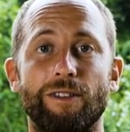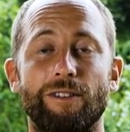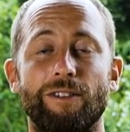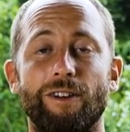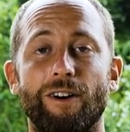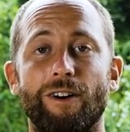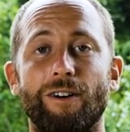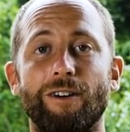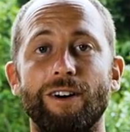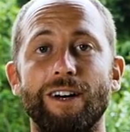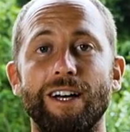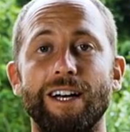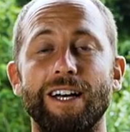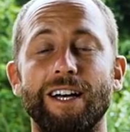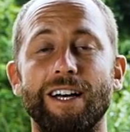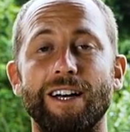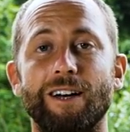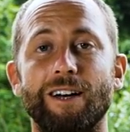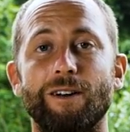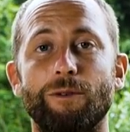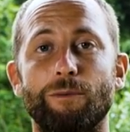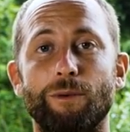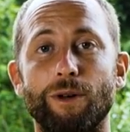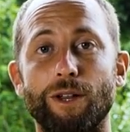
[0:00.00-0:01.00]
So
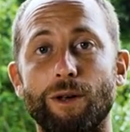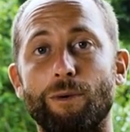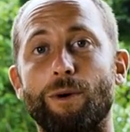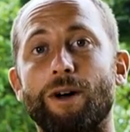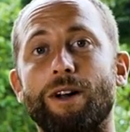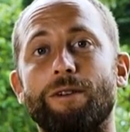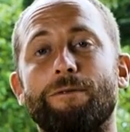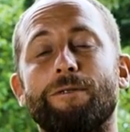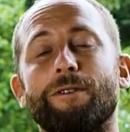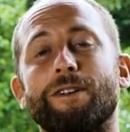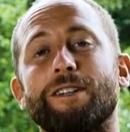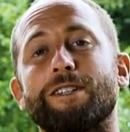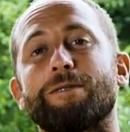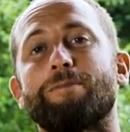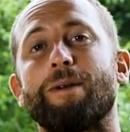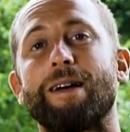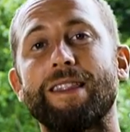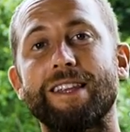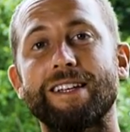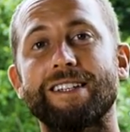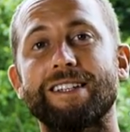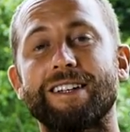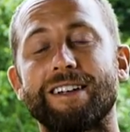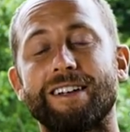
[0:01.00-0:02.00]
really wonderful to
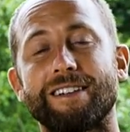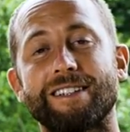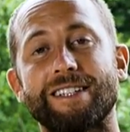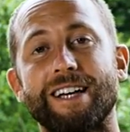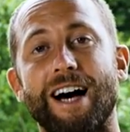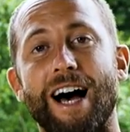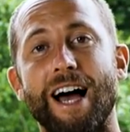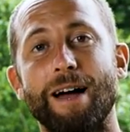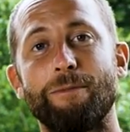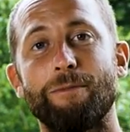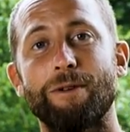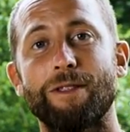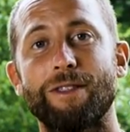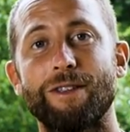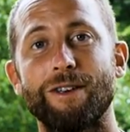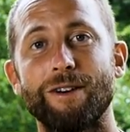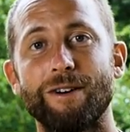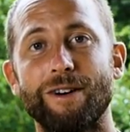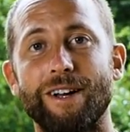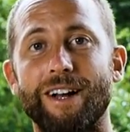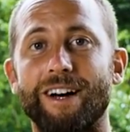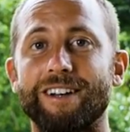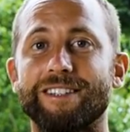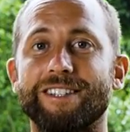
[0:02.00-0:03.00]
spend this time with
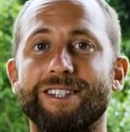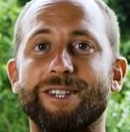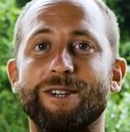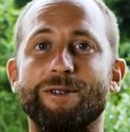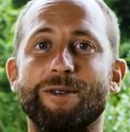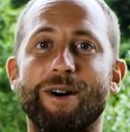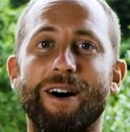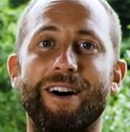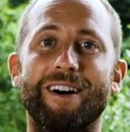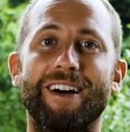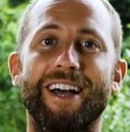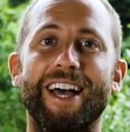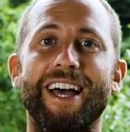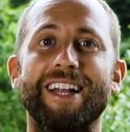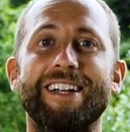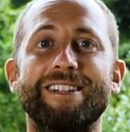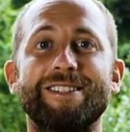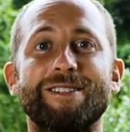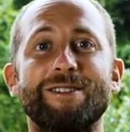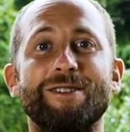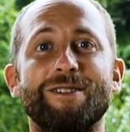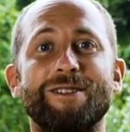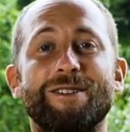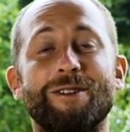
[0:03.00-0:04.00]
you, and I'll see you all again
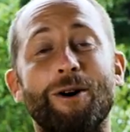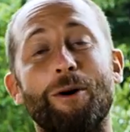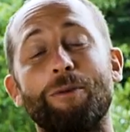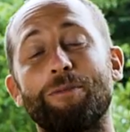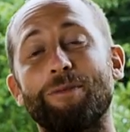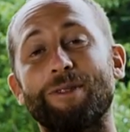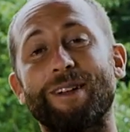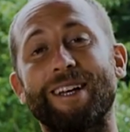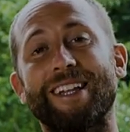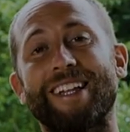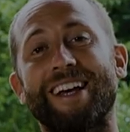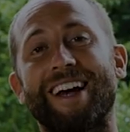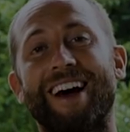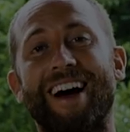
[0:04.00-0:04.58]
soon, hopefully in the